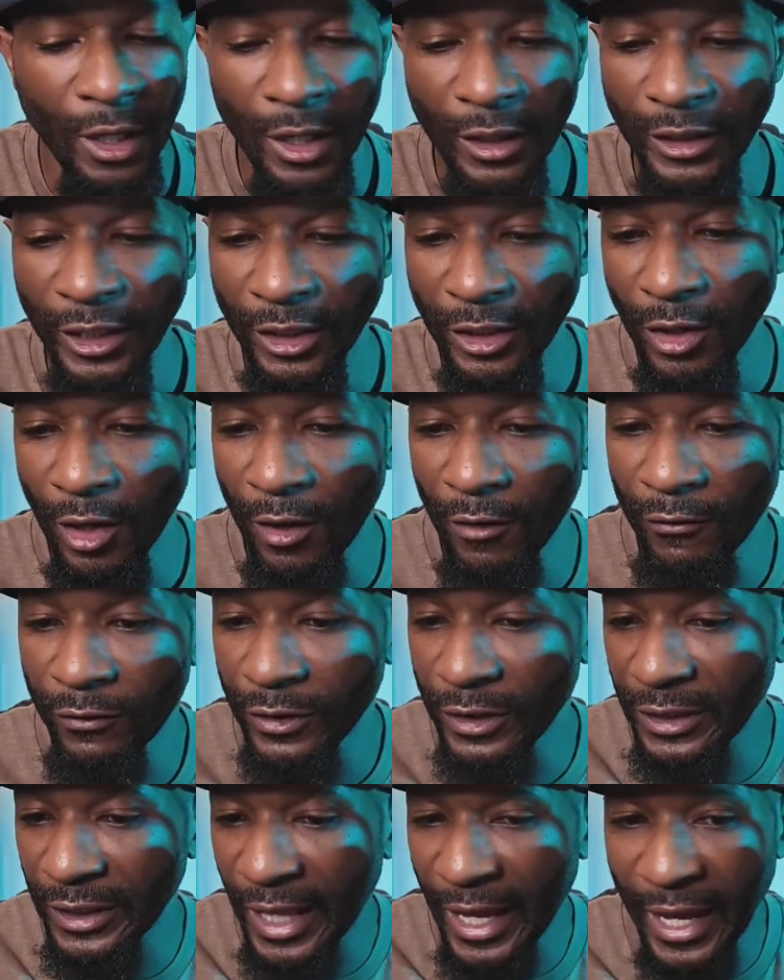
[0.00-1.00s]
Thank y'all for
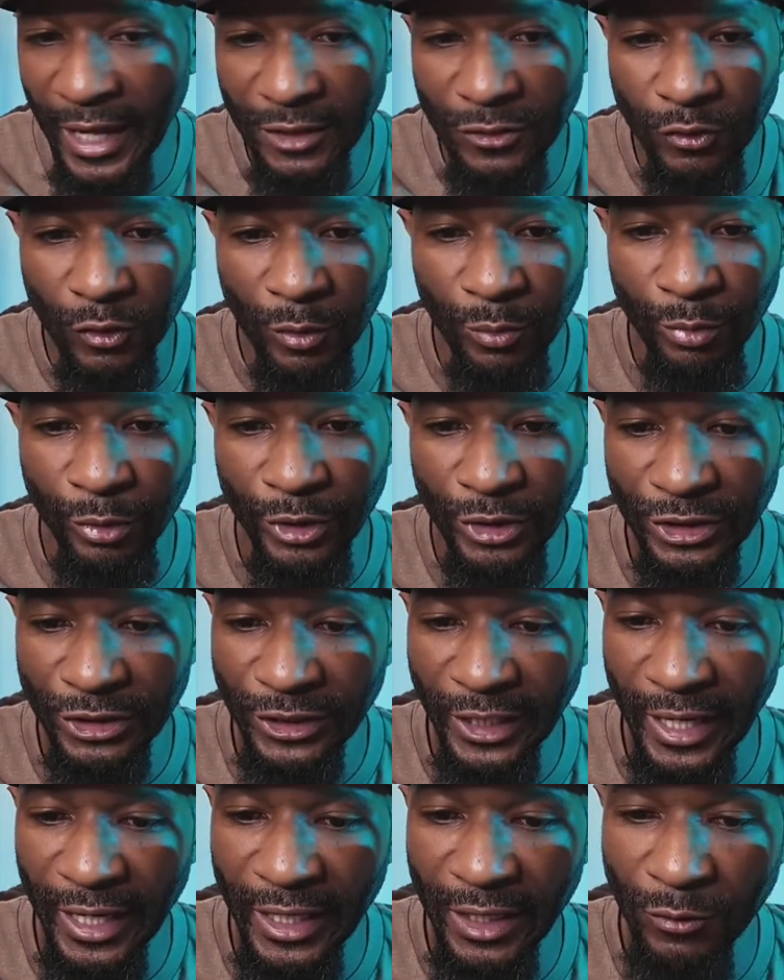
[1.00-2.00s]
the likes. We
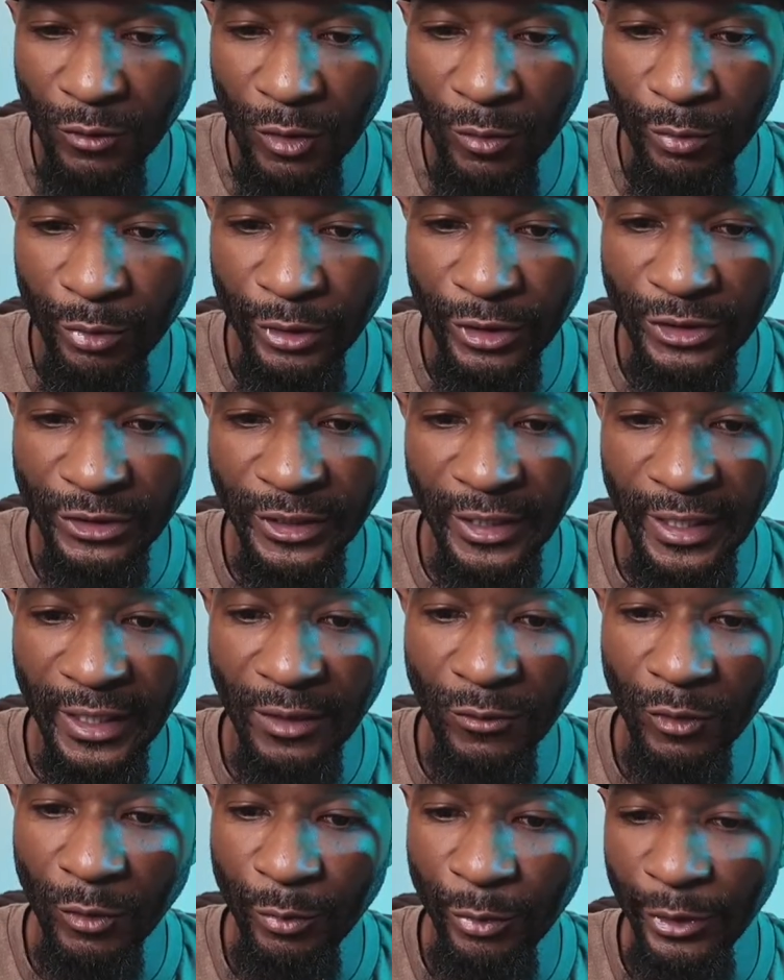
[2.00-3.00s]
appreciate it. We appreciate it.
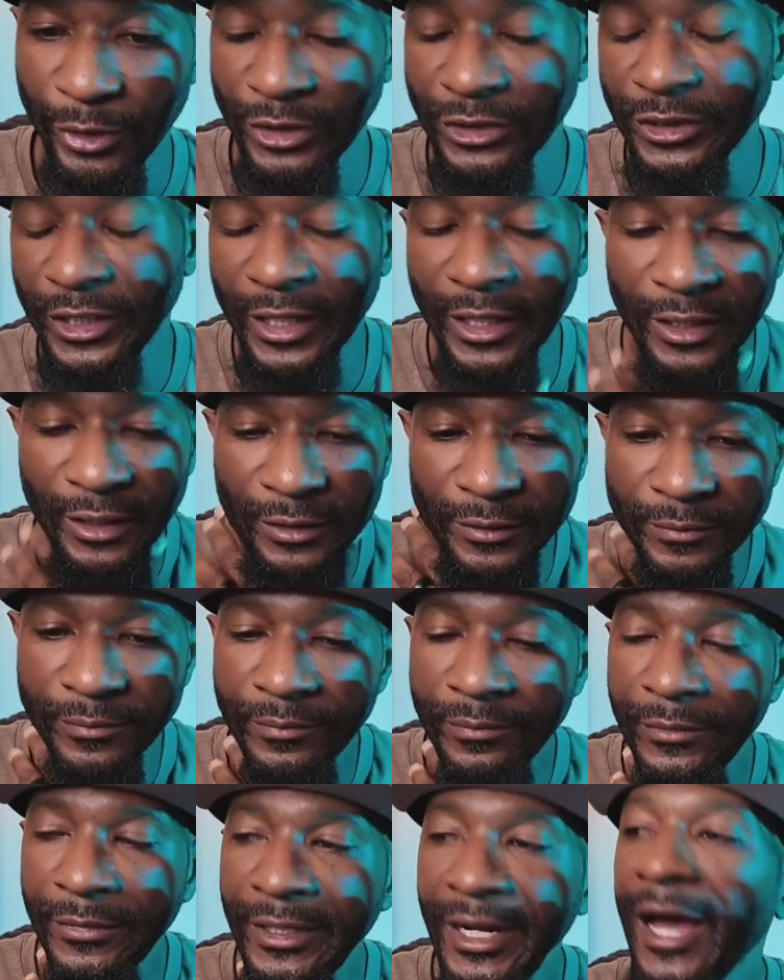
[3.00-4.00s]
We appreciate it.
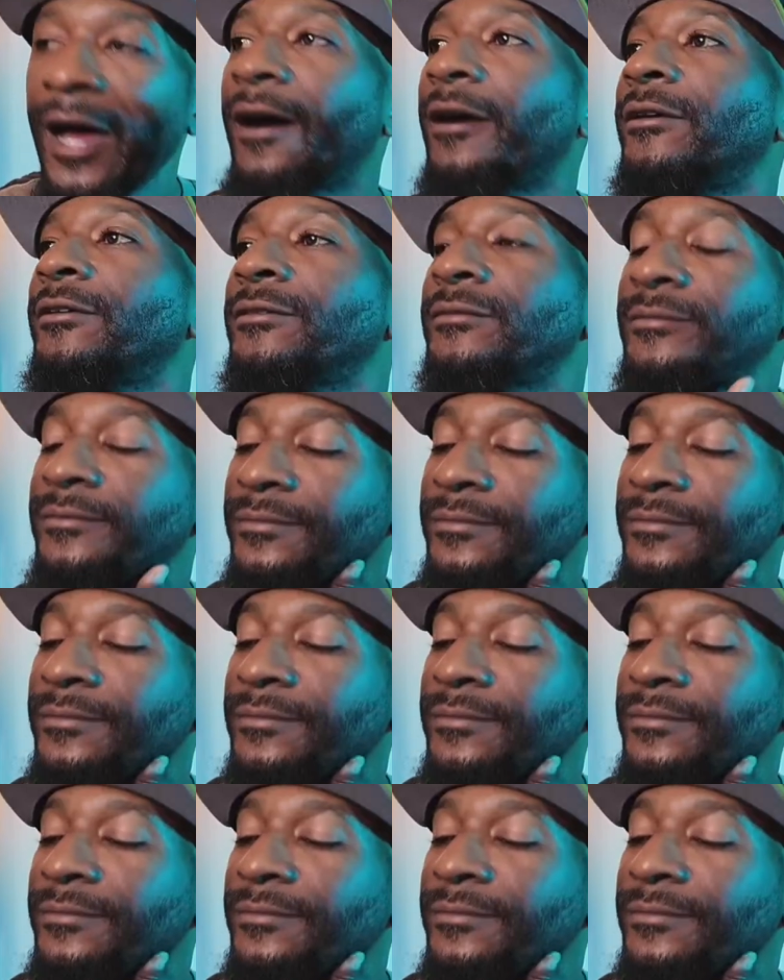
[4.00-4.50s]
Now,